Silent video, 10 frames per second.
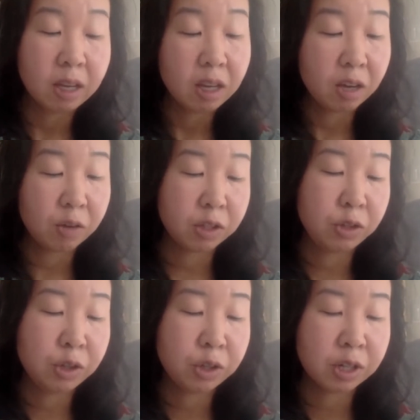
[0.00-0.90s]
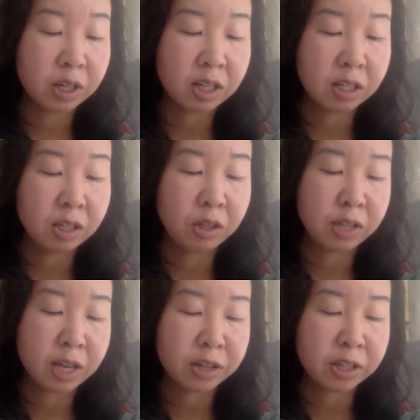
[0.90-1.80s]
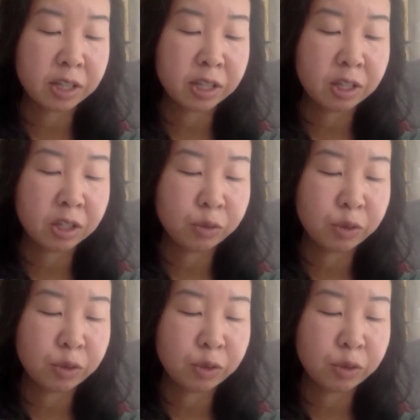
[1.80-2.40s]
It was New York in the 2000s